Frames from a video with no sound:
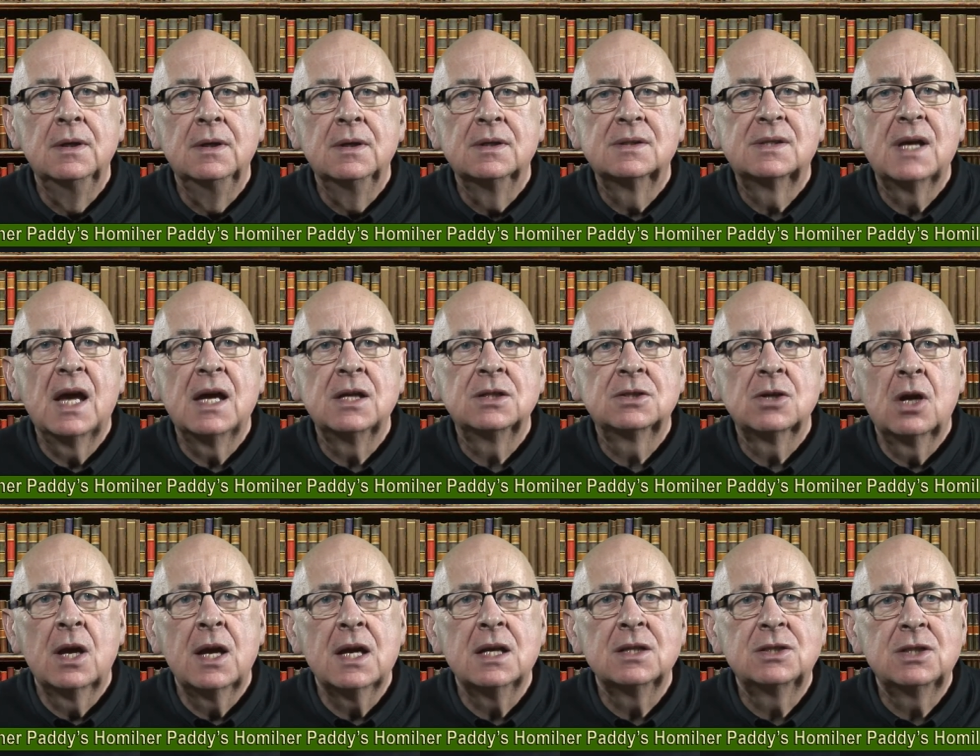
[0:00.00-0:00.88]
Saint
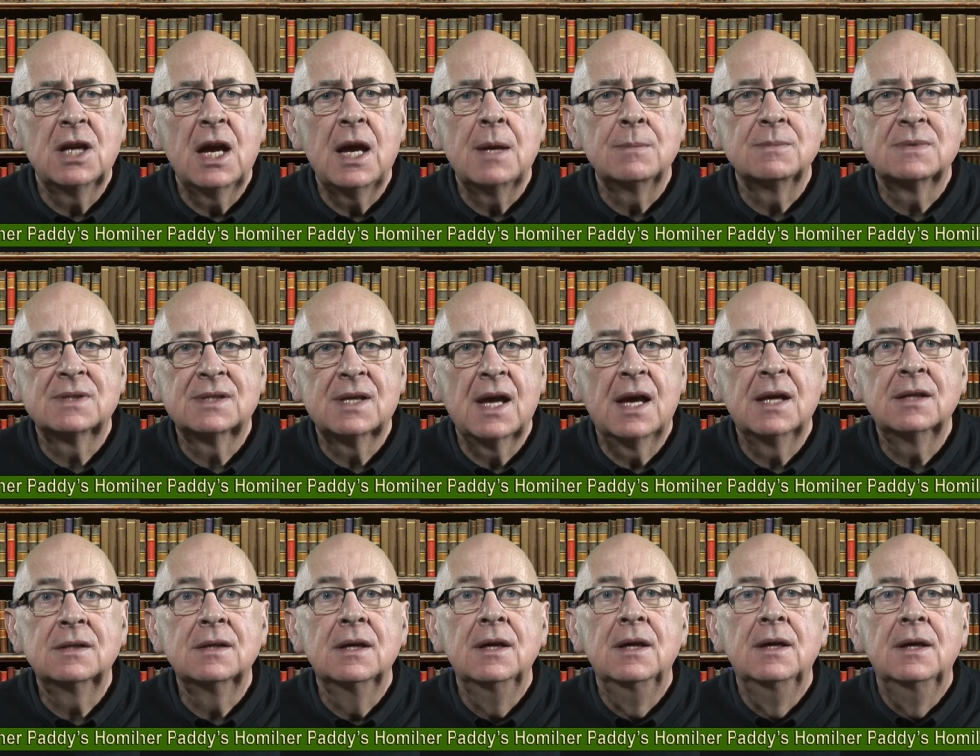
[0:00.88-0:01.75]
James
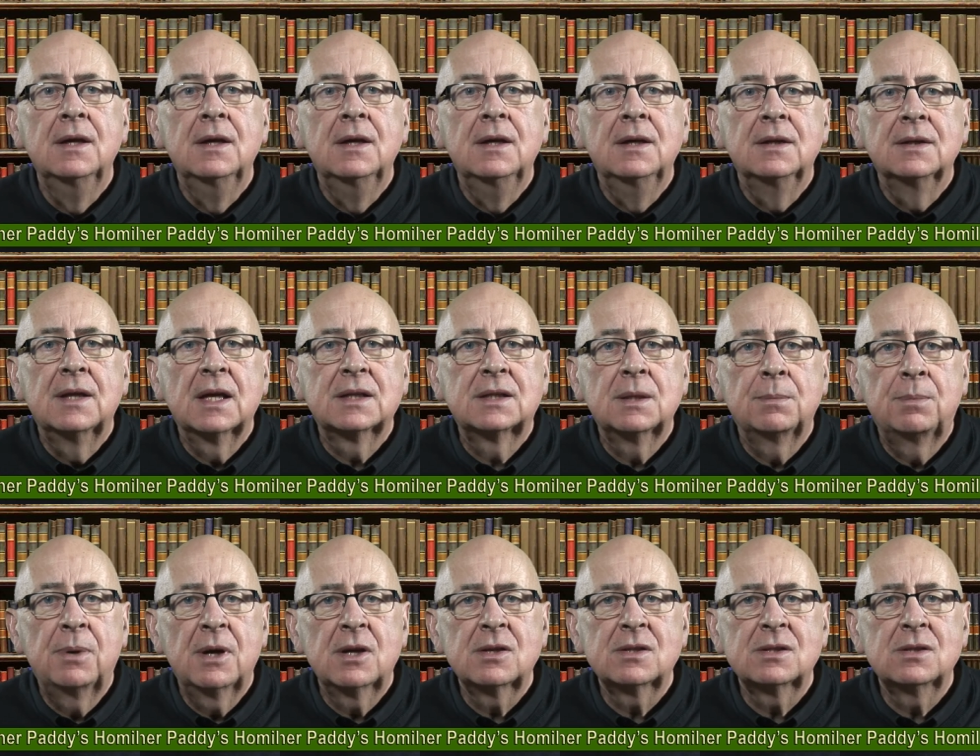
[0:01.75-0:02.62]
said that the
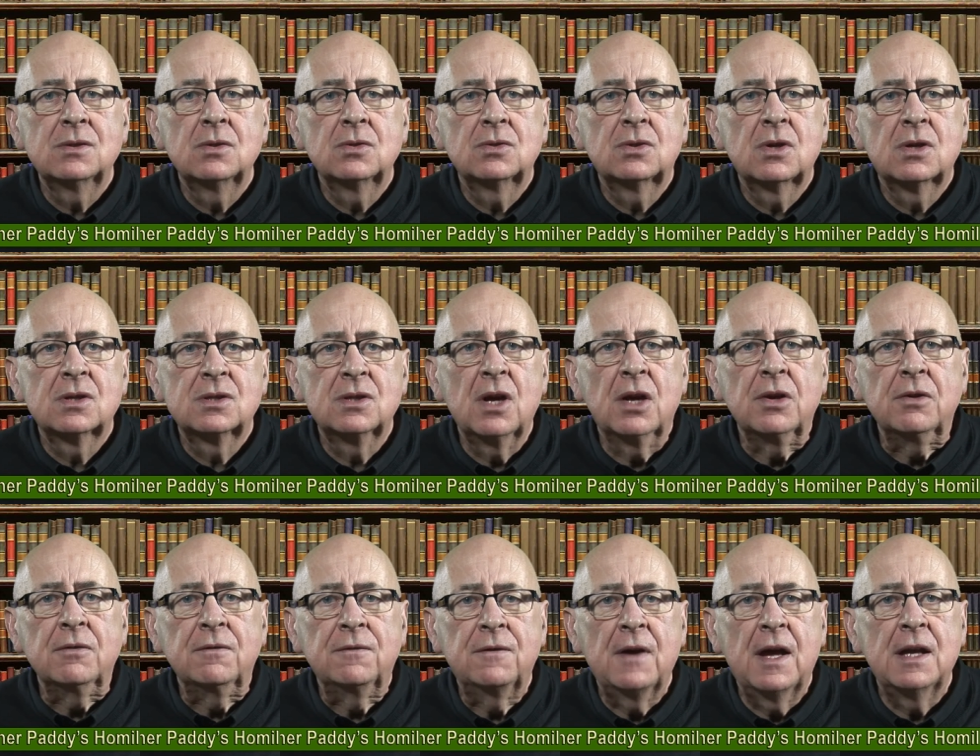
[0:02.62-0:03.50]
person who does not
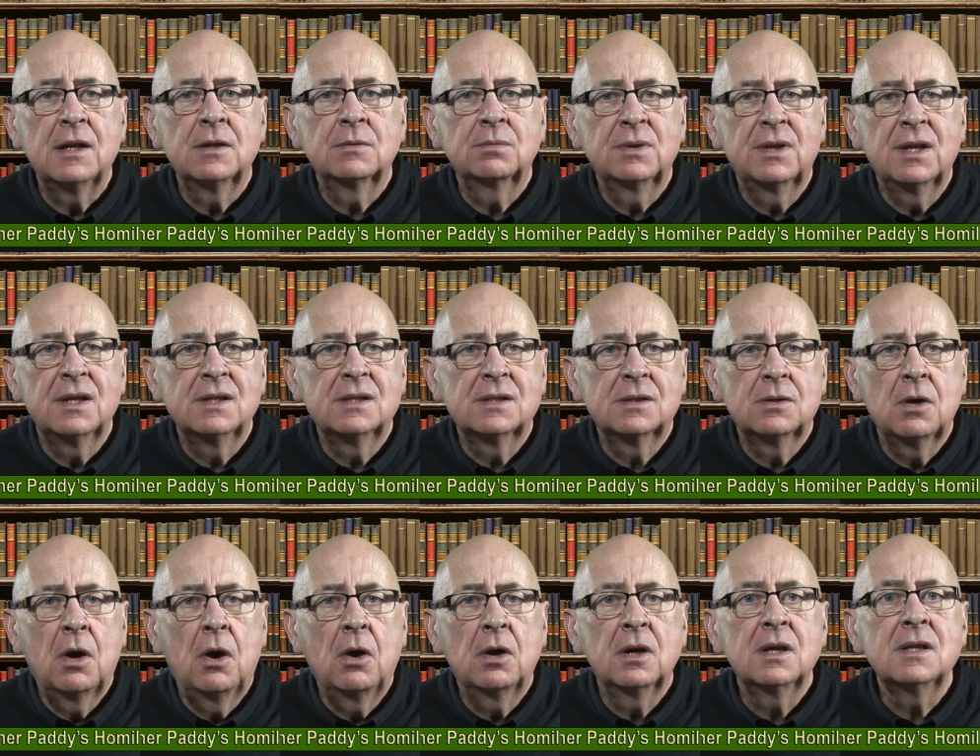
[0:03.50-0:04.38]
offend with his
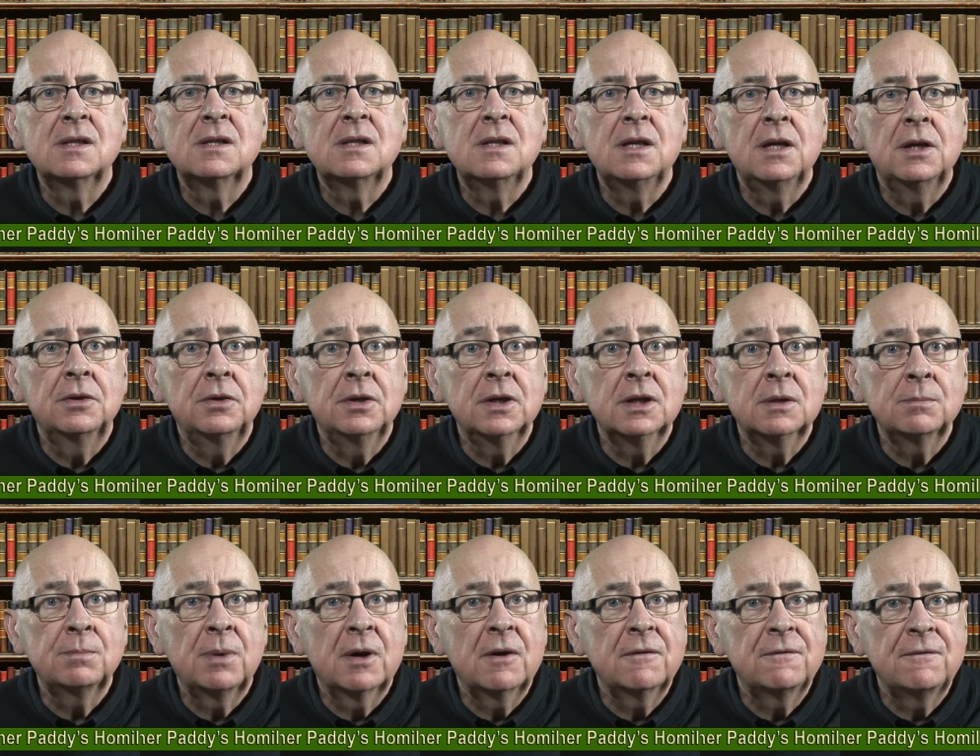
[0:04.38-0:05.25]
tongue is nearing
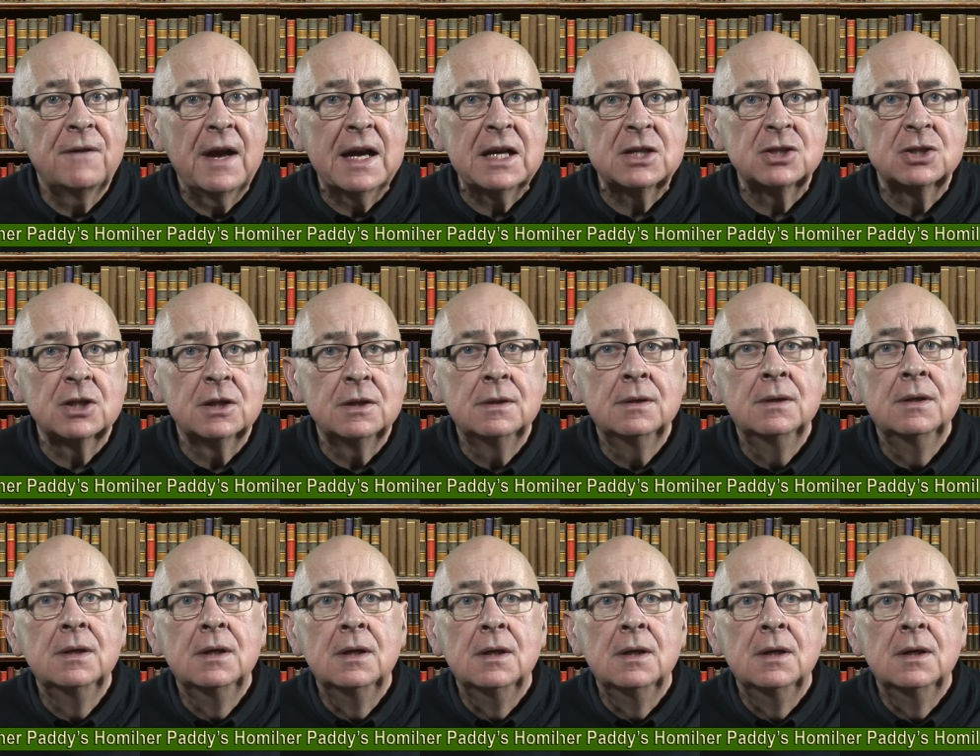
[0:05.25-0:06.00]
perfection.